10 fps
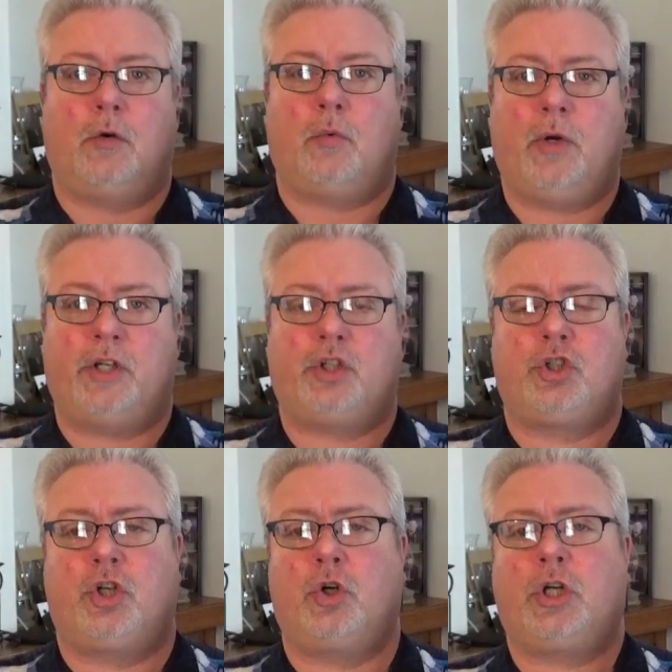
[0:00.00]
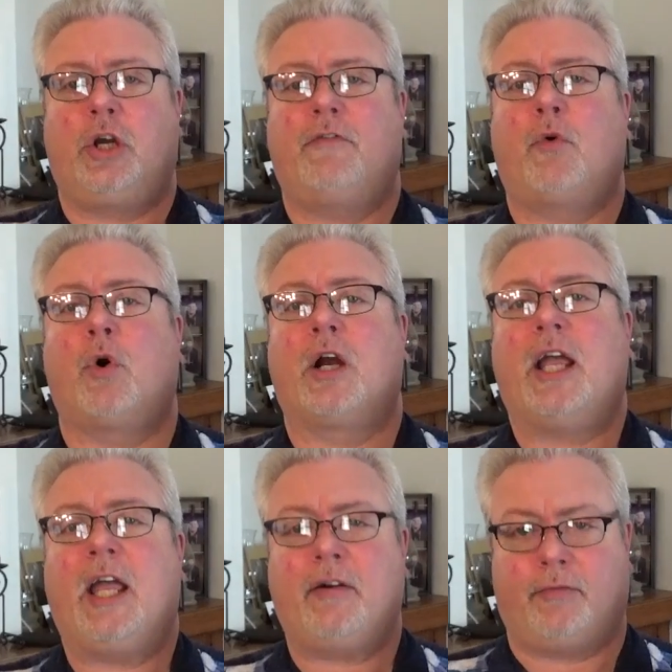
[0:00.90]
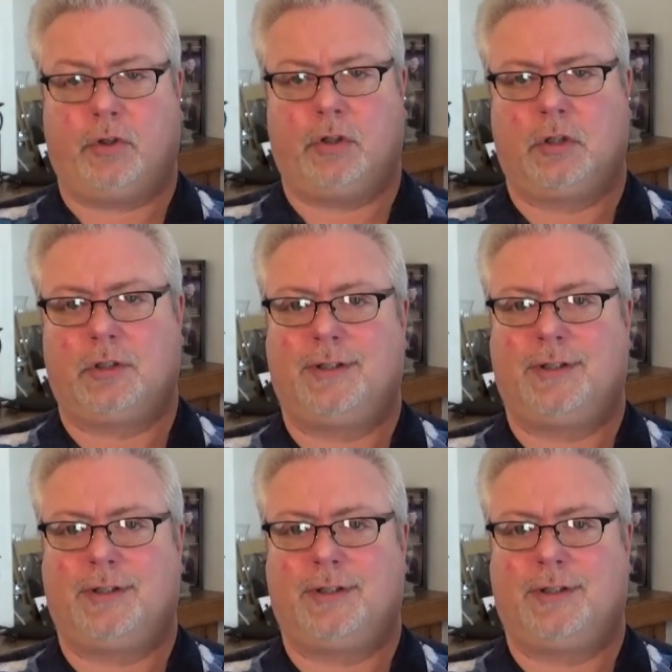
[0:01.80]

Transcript: which took forever